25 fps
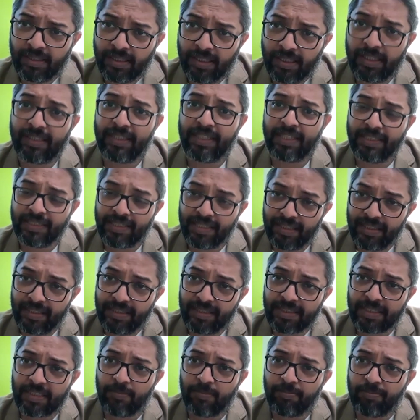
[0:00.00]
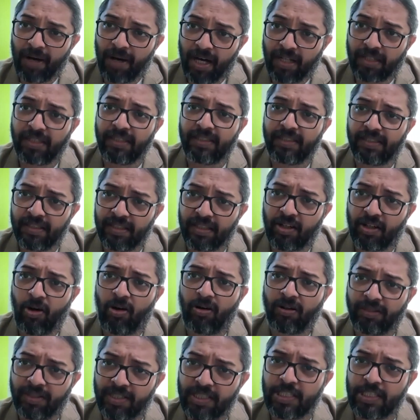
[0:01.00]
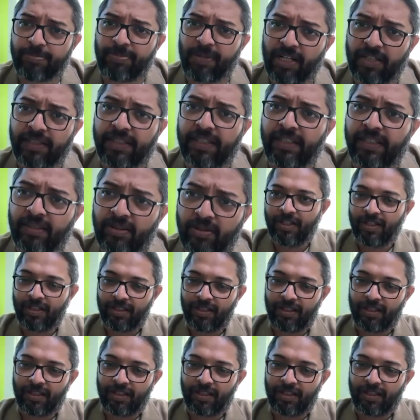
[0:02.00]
It is the Bharatiya Congress Party.